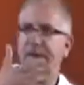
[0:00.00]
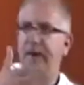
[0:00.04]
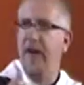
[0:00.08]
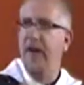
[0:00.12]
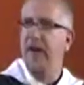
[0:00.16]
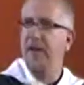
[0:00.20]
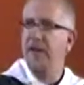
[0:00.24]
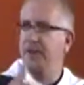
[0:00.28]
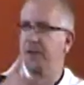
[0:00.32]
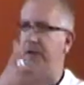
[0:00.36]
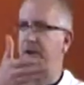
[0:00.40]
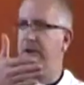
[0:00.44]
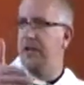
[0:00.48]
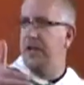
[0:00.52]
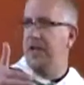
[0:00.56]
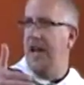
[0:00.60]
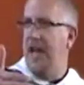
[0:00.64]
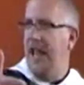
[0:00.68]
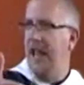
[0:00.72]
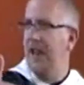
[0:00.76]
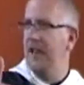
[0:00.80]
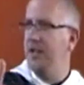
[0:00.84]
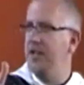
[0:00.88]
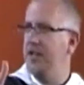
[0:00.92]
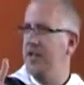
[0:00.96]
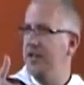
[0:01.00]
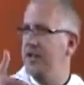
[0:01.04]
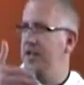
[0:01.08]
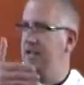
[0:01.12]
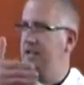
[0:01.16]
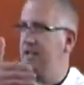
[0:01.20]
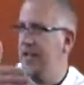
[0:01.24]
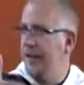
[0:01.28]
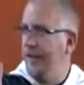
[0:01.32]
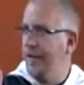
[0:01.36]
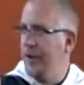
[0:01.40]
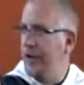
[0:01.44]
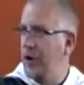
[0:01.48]
we're faced with challenges
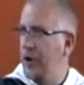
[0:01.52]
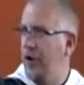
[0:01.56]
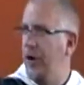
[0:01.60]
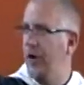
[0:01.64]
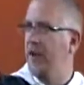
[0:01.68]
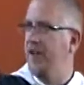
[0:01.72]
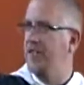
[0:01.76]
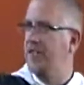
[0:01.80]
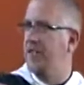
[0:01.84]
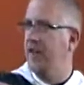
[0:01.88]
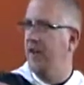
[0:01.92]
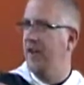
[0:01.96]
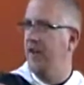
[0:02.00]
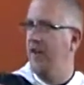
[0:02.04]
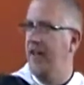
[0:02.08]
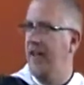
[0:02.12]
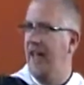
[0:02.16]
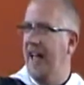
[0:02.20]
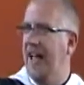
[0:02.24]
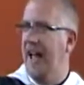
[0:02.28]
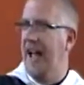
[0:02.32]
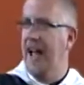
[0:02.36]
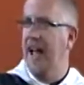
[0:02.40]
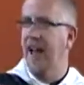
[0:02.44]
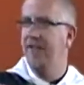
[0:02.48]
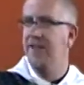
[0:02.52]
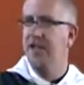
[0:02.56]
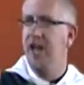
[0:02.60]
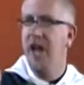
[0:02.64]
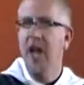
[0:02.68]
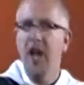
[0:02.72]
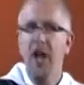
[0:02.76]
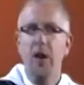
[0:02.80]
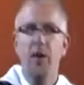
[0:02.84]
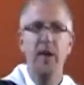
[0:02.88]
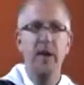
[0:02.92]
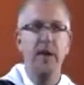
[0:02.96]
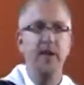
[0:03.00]
and difficulties in our lives,
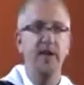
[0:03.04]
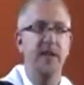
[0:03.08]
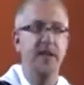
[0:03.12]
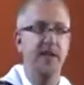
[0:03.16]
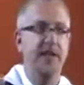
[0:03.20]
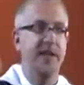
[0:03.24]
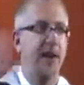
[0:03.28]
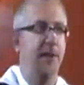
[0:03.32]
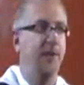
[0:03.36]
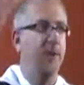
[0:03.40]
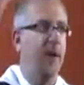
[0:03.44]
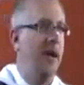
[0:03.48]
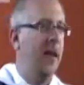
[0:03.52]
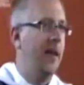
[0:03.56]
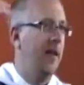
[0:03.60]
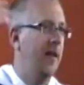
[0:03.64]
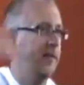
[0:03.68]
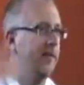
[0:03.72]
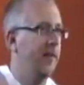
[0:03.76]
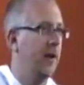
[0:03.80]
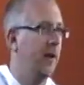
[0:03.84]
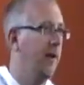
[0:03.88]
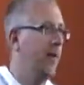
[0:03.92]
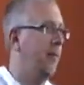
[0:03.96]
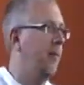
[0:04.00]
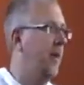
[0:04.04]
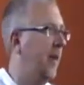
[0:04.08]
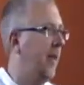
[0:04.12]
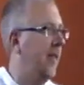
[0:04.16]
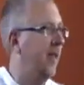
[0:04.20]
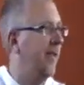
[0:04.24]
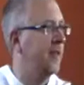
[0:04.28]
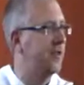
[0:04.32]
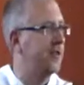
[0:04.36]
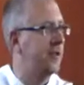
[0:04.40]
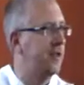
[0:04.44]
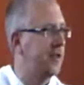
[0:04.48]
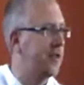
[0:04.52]
we can just say,
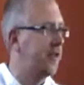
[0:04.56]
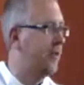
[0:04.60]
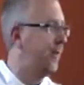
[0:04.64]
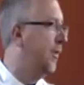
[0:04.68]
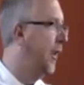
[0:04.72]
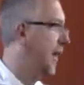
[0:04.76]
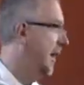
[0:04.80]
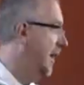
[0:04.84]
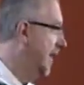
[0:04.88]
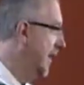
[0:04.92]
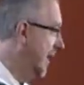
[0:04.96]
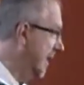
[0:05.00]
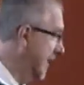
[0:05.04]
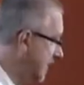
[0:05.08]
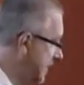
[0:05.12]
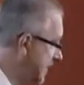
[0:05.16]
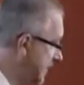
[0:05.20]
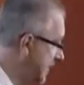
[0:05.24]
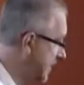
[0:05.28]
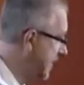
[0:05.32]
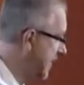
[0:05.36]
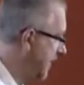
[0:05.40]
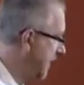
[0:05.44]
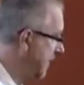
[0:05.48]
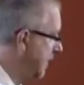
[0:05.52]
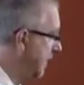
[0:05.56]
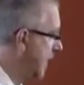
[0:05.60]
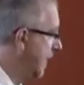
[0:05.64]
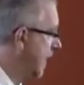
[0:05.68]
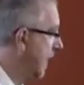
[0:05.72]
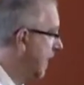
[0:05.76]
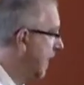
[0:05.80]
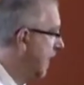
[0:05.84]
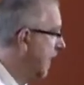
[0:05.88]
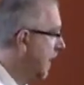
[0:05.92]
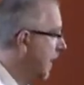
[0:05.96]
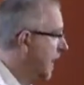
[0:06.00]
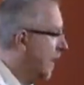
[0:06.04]
well, that's just the way it is.
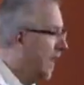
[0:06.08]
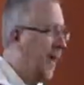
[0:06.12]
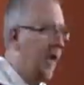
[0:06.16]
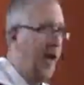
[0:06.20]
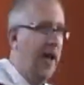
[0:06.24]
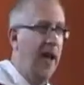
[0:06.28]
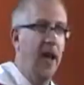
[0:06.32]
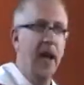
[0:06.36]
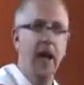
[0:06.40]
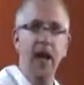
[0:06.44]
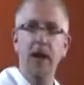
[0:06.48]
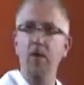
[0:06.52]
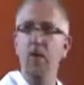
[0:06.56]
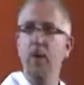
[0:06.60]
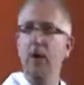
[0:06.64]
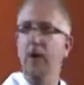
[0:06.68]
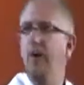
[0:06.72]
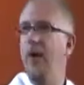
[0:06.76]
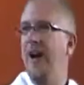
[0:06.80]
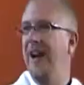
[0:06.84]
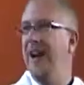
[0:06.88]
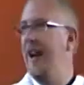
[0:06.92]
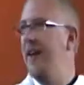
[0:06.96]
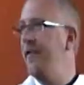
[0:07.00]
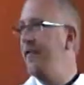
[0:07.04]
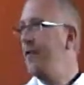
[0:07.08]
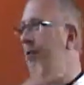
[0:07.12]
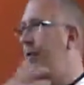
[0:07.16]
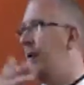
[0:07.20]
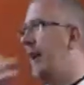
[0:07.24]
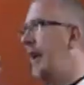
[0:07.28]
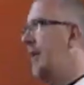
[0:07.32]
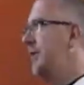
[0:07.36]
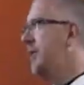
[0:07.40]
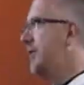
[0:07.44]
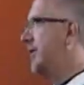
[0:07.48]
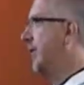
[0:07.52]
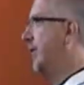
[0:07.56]
And we want
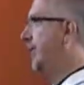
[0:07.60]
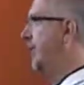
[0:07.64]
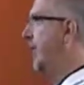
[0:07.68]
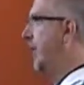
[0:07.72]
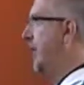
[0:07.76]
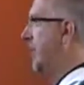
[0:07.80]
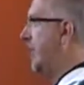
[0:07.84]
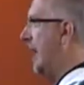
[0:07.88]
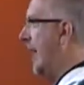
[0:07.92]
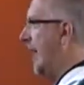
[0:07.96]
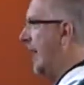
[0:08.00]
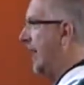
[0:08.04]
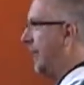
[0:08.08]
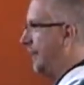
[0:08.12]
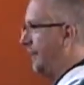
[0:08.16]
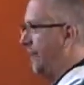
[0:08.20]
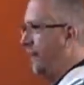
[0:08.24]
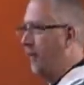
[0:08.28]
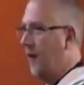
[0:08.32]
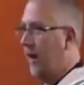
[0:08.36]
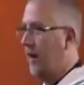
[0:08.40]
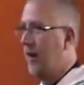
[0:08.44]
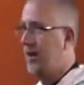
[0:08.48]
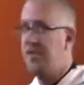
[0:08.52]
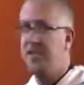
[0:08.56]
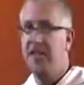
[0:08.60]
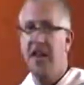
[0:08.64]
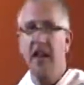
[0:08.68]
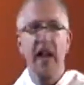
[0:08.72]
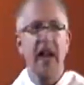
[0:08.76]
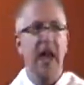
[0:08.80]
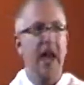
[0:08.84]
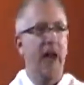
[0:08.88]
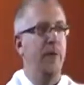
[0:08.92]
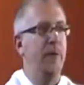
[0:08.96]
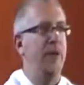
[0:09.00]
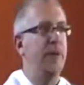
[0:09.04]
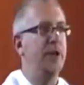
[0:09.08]
everyone else to feel bad for
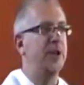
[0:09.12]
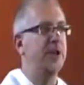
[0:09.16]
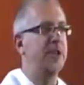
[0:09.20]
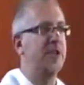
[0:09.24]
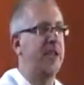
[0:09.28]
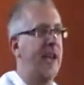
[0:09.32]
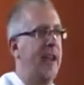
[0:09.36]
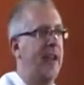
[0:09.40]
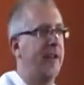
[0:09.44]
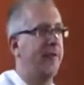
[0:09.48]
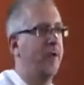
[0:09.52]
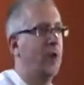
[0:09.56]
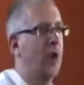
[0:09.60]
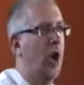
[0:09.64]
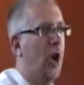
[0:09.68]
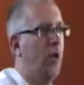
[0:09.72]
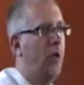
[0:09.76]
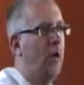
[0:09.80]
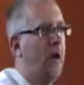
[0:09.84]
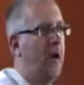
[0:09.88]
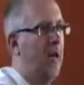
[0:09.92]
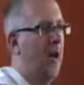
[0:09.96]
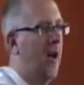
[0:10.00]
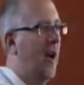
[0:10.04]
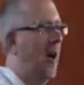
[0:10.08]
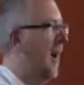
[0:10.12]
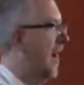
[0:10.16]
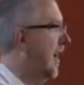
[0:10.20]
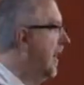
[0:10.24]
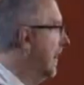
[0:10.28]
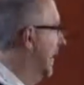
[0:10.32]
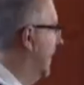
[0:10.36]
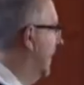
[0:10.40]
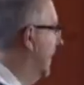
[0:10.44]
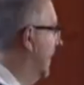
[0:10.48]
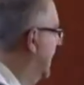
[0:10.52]
us, and we just kind of go along